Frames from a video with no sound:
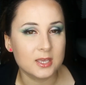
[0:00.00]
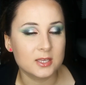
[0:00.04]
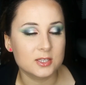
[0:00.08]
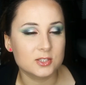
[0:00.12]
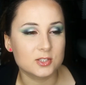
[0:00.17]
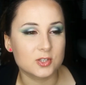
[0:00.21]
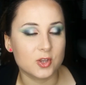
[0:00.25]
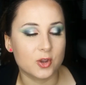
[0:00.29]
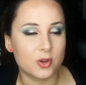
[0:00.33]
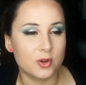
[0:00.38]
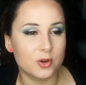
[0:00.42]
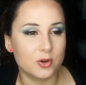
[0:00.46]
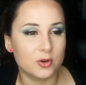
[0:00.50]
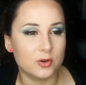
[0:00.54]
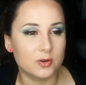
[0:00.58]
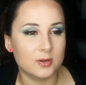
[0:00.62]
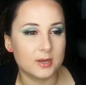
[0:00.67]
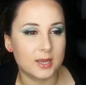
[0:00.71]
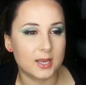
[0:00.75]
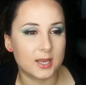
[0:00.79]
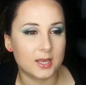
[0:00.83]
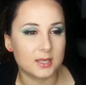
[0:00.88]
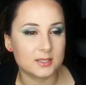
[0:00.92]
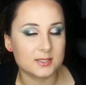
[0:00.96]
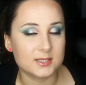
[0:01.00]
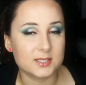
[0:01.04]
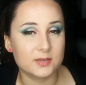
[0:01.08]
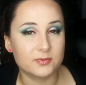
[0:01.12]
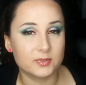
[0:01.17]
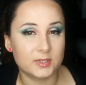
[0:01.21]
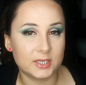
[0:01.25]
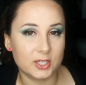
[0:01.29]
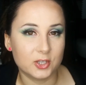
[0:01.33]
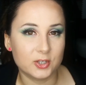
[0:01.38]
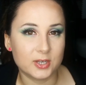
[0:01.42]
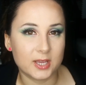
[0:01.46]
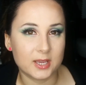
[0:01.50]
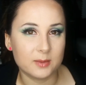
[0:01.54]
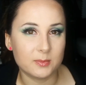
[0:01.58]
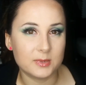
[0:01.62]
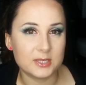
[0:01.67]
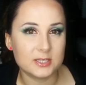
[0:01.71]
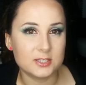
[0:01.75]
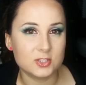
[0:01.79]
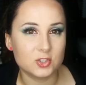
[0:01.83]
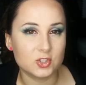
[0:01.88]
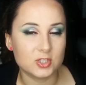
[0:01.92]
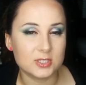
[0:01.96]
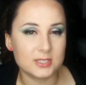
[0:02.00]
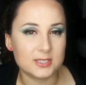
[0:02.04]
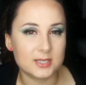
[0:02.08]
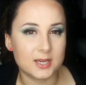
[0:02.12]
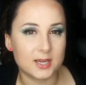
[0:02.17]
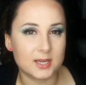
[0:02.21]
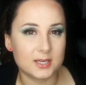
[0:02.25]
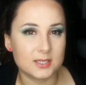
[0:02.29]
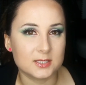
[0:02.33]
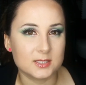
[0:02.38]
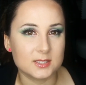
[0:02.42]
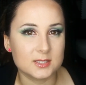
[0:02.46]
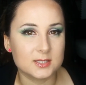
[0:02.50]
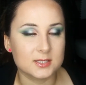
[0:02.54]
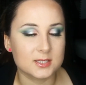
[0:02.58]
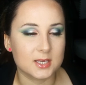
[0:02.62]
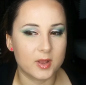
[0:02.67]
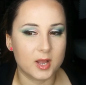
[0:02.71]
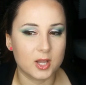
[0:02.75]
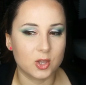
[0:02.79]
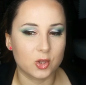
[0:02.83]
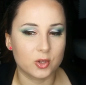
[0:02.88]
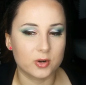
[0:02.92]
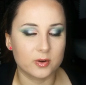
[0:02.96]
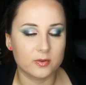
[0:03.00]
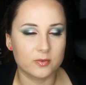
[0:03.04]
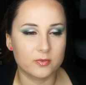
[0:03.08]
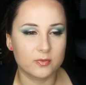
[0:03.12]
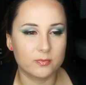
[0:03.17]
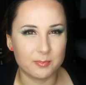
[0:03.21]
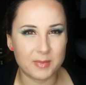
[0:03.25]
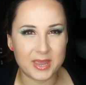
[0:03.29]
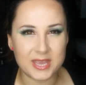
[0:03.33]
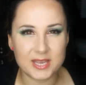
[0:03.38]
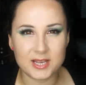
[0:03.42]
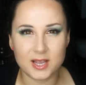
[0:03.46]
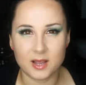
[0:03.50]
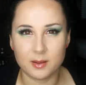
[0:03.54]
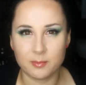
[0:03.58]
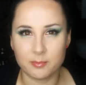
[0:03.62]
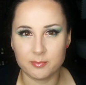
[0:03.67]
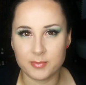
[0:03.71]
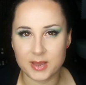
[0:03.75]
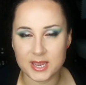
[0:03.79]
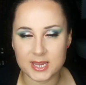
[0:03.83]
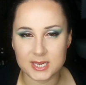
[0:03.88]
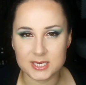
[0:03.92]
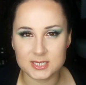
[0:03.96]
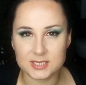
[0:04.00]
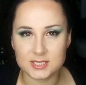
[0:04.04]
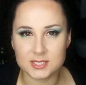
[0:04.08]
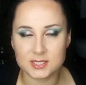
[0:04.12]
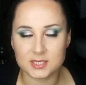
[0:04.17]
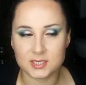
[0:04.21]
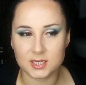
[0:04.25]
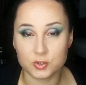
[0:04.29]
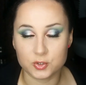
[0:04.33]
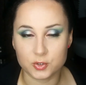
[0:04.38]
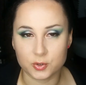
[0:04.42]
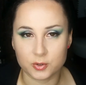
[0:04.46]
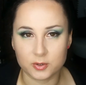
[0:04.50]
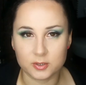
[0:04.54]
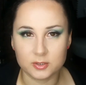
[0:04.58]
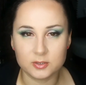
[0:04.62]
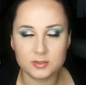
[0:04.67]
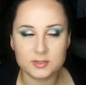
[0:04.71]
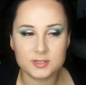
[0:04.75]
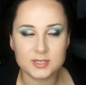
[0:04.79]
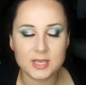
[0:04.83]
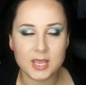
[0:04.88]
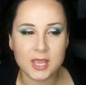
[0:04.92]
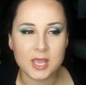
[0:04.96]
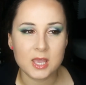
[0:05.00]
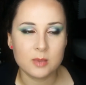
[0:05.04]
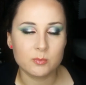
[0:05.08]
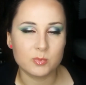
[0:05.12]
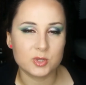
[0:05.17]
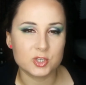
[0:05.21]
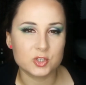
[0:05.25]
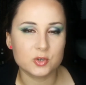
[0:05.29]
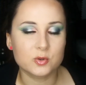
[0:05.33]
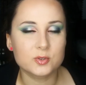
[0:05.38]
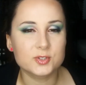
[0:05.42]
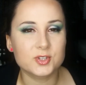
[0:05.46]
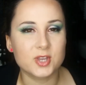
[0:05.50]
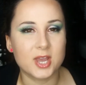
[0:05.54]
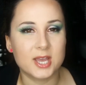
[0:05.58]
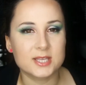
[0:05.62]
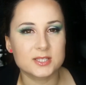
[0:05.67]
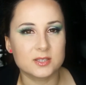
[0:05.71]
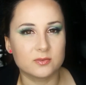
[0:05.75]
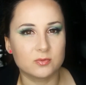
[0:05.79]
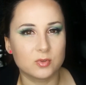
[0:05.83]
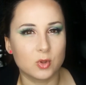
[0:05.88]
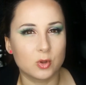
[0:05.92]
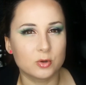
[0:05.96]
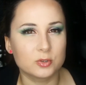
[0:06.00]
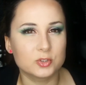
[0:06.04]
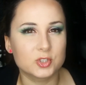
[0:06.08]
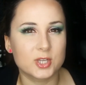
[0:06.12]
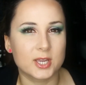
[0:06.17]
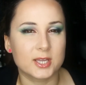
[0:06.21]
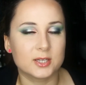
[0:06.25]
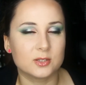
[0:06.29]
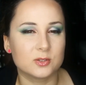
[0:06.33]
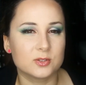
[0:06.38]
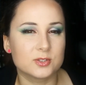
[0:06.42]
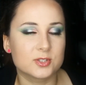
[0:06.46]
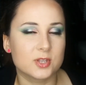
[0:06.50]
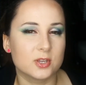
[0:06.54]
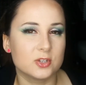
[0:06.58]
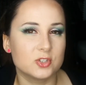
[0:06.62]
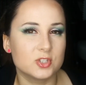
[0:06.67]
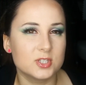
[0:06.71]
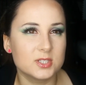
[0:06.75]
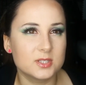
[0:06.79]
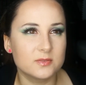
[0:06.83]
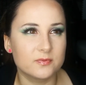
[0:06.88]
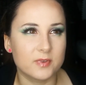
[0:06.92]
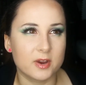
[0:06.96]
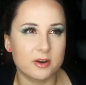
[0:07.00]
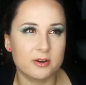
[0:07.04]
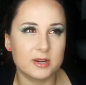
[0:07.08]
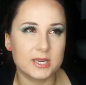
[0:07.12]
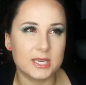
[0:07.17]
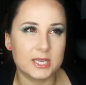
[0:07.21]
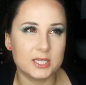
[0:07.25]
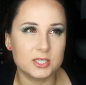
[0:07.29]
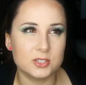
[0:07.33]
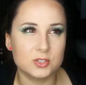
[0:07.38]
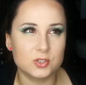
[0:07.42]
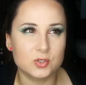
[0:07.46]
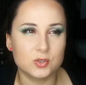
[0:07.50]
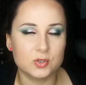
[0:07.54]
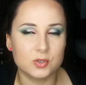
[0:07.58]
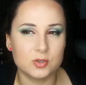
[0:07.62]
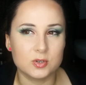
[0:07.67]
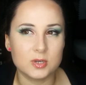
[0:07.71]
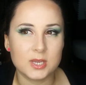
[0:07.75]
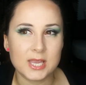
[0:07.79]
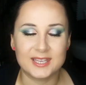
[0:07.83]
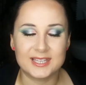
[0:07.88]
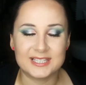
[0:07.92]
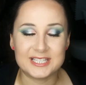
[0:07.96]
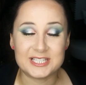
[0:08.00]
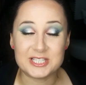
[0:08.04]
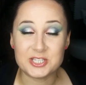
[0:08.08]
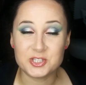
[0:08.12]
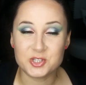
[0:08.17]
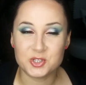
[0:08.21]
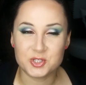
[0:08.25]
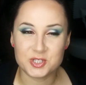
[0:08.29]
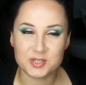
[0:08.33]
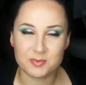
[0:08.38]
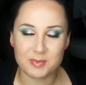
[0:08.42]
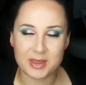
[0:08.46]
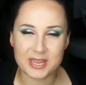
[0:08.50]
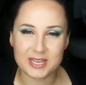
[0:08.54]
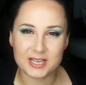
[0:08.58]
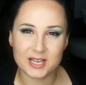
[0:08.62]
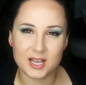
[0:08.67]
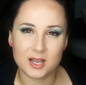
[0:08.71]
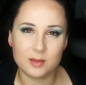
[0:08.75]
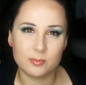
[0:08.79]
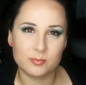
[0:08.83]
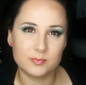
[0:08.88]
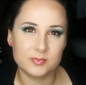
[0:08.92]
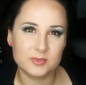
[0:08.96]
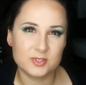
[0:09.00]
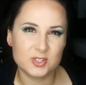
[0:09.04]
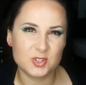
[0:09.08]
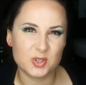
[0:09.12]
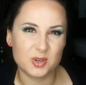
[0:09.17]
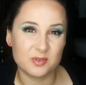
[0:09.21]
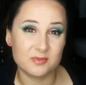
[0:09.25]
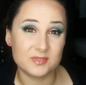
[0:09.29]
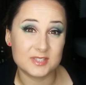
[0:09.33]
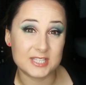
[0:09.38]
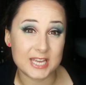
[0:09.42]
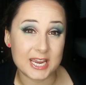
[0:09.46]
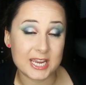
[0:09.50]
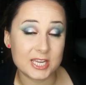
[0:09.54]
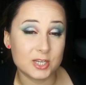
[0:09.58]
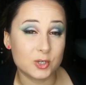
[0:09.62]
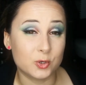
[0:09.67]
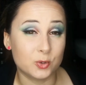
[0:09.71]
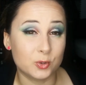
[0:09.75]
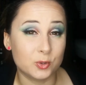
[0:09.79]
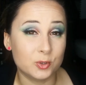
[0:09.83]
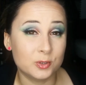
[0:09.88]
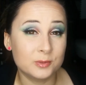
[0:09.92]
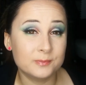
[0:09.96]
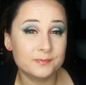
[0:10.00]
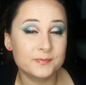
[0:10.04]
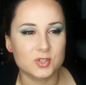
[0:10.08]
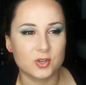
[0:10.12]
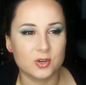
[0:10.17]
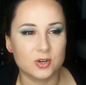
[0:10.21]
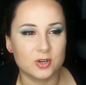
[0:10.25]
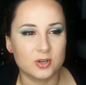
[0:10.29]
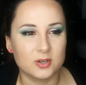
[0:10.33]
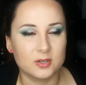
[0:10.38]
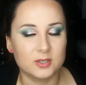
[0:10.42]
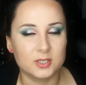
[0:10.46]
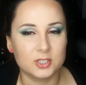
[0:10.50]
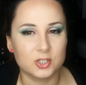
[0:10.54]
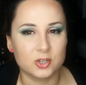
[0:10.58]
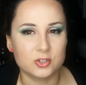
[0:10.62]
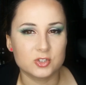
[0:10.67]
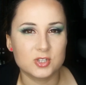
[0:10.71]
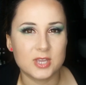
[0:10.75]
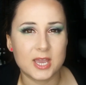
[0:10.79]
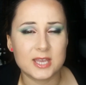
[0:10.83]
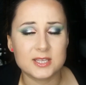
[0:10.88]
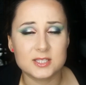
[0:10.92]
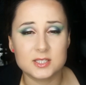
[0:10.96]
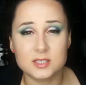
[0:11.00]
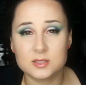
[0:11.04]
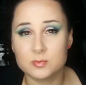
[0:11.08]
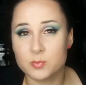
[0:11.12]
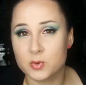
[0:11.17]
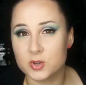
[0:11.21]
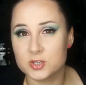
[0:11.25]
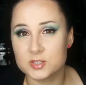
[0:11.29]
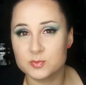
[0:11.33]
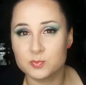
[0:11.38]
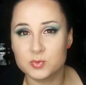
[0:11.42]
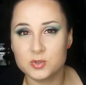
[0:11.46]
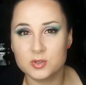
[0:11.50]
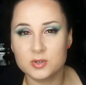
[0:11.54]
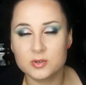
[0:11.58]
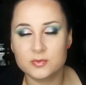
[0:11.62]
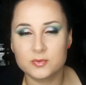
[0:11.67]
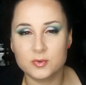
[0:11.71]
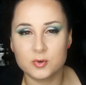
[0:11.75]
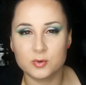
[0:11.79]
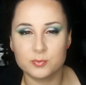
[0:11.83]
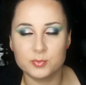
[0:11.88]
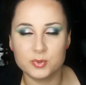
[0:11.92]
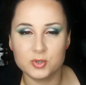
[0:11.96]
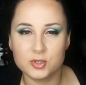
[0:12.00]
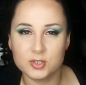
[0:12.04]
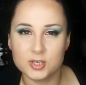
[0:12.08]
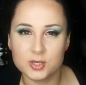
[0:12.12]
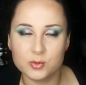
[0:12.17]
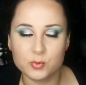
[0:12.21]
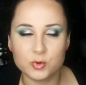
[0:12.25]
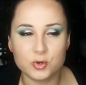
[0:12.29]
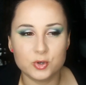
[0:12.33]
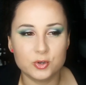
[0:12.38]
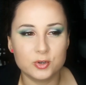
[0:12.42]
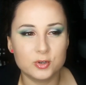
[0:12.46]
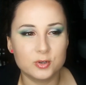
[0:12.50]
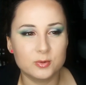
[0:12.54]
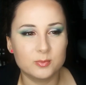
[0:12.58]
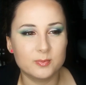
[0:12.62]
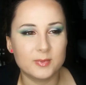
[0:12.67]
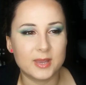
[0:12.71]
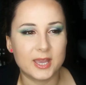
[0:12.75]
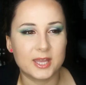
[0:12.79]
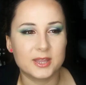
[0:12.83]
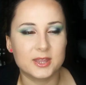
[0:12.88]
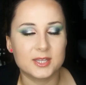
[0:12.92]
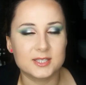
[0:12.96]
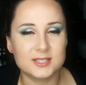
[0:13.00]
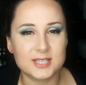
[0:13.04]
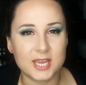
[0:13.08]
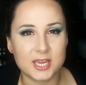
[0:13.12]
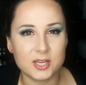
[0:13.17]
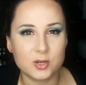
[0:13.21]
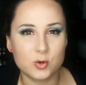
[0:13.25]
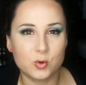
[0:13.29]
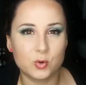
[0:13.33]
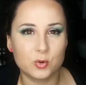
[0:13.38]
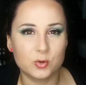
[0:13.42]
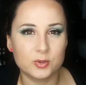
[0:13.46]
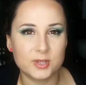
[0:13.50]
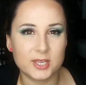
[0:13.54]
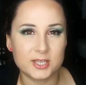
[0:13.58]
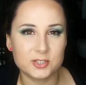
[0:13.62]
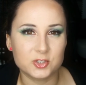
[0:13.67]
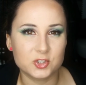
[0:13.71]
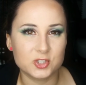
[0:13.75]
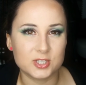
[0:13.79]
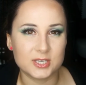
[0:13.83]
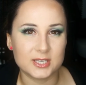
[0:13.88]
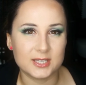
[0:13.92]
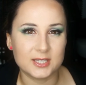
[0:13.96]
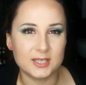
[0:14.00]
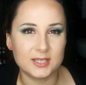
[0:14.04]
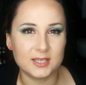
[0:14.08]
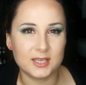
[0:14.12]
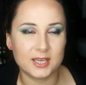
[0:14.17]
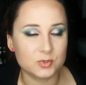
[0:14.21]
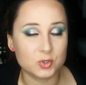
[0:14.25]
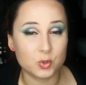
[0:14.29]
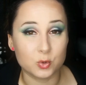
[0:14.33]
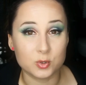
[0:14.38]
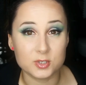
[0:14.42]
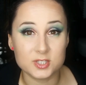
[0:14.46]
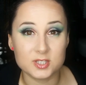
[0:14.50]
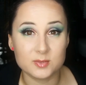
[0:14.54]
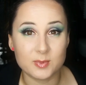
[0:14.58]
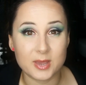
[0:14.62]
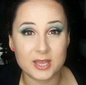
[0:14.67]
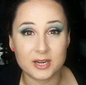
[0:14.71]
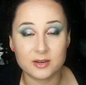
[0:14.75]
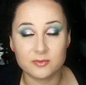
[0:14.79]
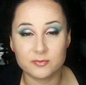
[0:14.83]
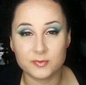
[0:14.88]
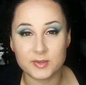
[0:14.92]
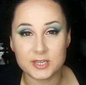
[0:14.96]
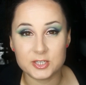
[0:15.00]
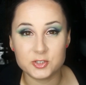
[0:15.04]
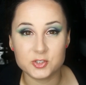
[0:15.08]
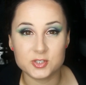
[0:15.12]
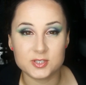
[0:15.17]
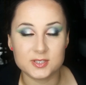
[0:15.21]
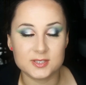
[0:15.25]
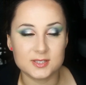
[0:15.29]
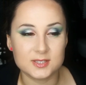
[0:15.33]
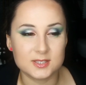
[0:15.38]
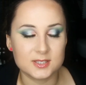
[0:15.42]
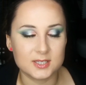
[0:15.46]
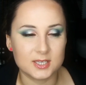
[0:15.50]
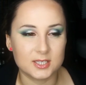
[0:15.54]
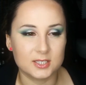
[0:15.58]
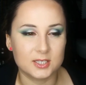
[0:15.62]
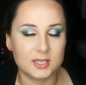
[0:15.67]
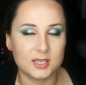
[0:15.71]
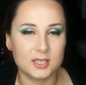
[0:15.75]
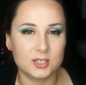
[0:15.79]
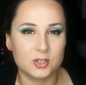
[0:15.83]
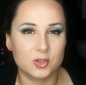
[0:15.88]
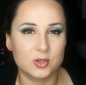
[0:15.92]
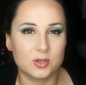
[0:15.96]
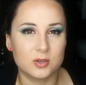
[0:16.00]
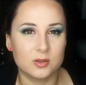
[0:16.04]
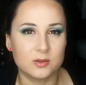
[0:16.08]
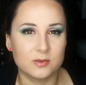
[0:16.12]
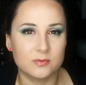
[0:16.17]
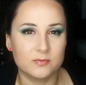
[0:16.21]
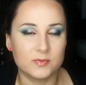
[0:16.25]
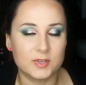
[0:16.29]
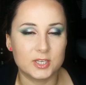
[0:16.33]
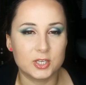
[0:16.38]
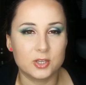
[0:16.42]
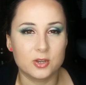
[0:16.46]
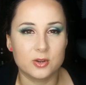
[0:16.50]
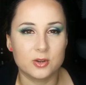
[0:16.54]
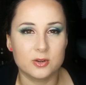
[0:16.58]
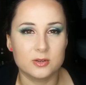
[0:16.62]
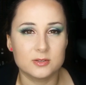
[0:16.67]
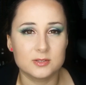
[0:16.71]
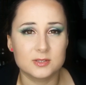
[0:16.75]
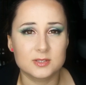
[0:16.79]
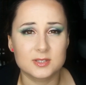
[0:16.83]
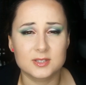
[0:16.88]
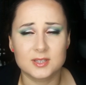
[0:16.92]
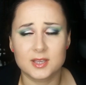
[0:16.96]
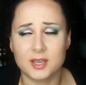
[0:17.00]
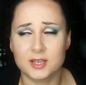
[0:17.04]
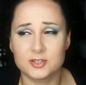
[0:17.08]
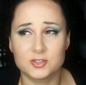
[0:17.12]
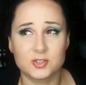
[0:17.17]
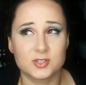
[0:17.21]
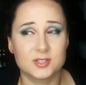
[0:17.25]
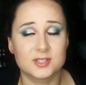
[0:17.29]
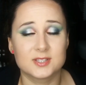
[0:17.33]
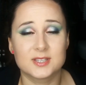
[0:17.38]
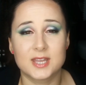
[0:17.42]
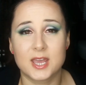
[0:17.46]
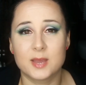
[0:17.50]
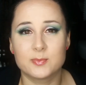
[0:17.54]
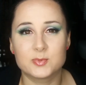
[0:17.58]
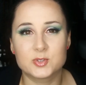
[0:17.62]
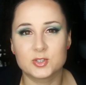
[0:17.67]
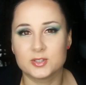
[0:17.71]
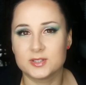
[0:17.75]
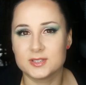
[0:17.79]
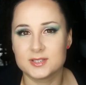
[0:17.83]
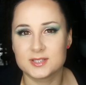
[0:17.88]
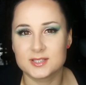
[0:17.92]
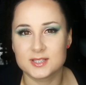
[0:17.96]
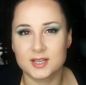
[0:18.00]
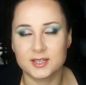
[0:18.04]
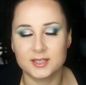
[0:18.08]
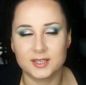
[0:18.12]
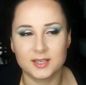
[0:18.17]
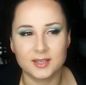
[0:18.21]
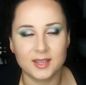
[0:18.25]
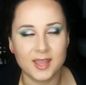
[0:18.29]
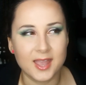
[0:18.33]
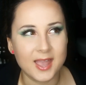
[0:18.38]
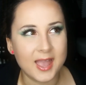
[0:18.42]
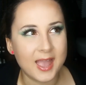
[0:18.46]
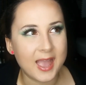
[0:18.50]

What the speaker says: So Stephanie, her name is, she does a lot of makeup based tutorials, but she also has a vlog channel. So she's very into, in addition to makeup, sort of decor. So, you know, she has this most beautiful beauty room, and the decor that she talks about and features in her videos are just absolutely stunning.